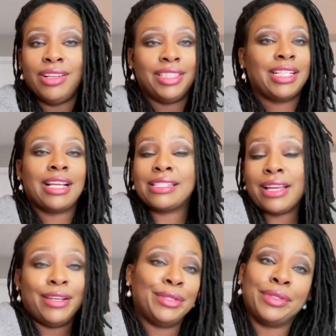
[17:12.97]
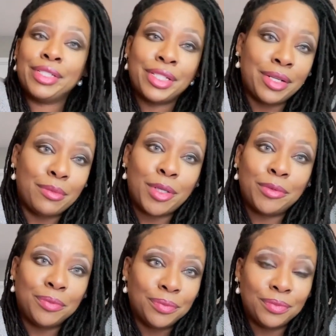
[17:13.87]
like I said, I ain't doing this shit no more,
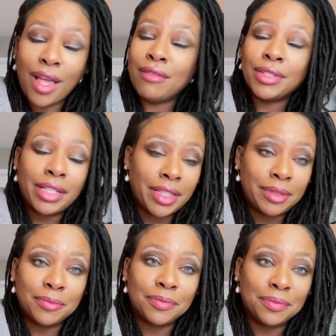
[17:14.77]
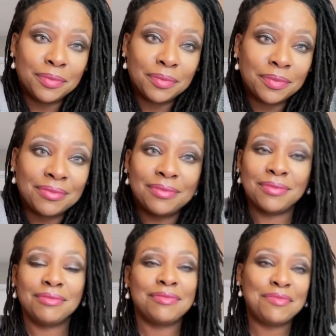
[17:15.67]
ever again.
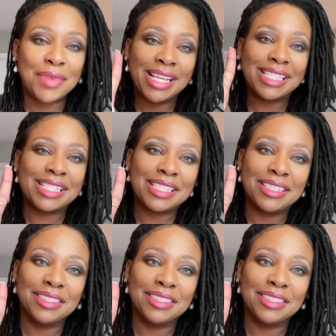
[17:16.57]
Peace.